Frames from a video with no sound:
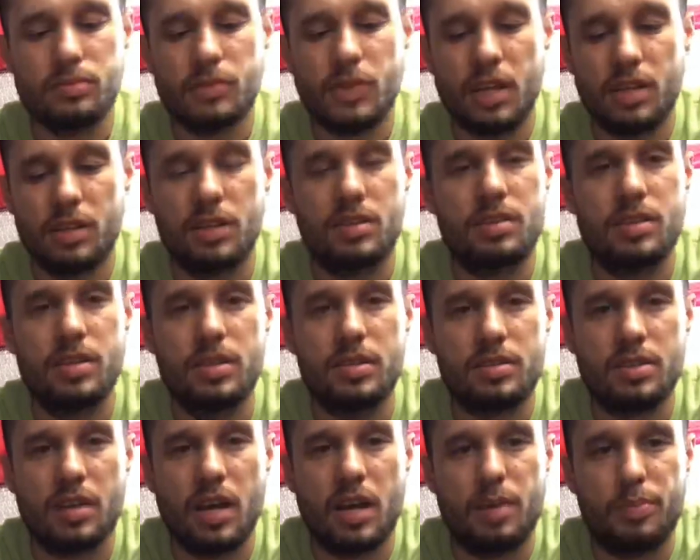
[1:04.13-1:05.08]
This
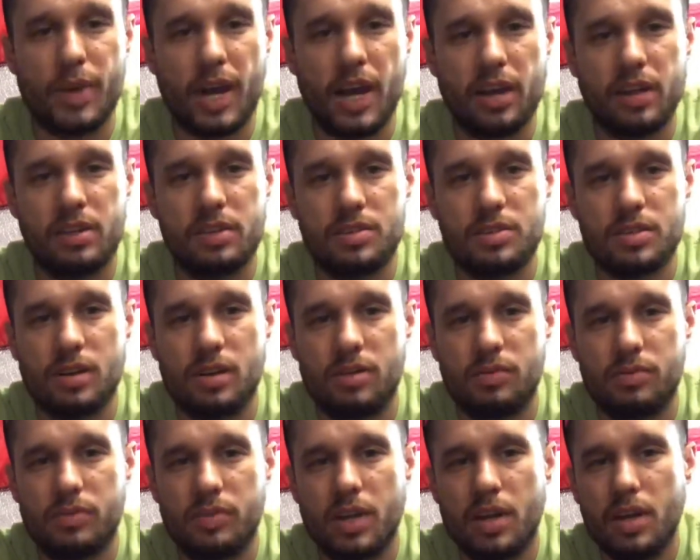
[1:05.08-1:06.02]
is a package of
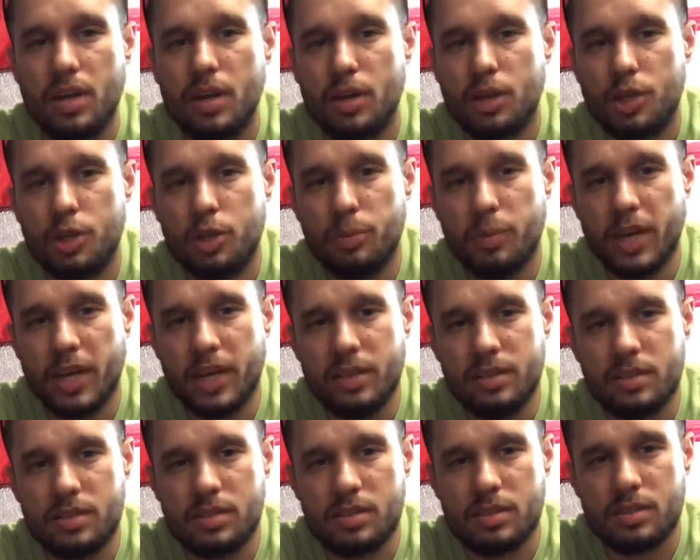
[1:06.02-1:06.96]

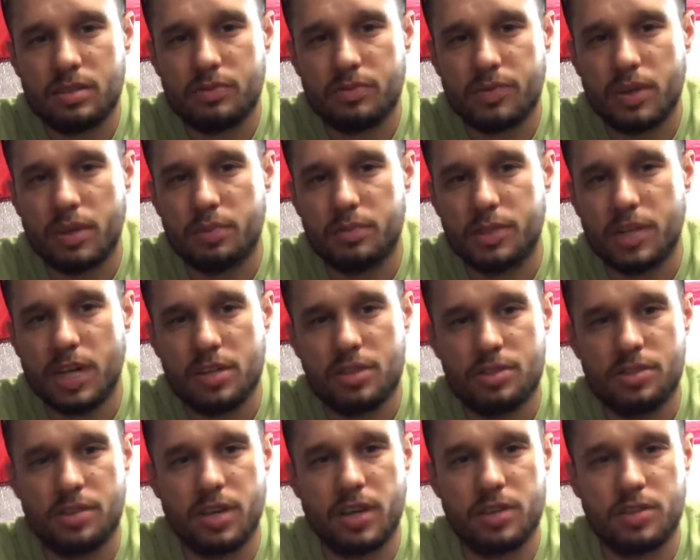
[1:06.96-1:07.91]
humates from Dutch
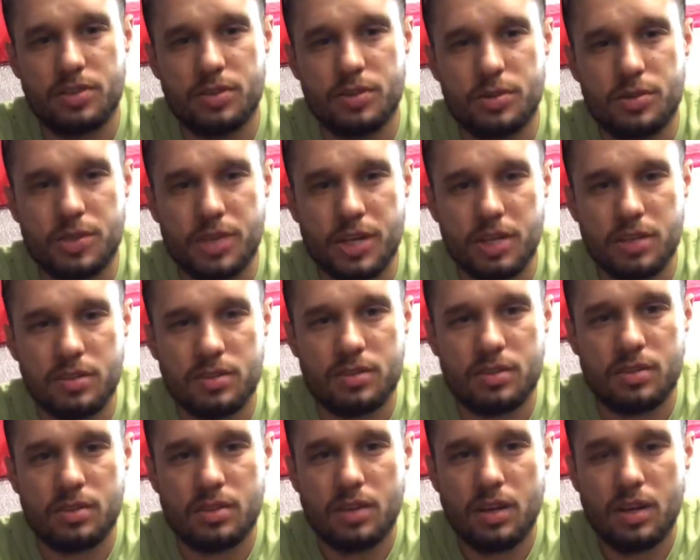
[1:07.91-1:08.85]
Science
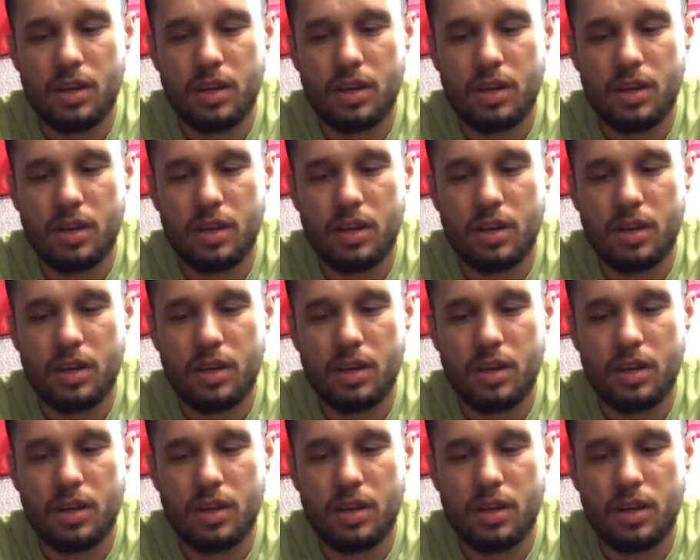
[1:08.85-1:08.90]
Nutrients.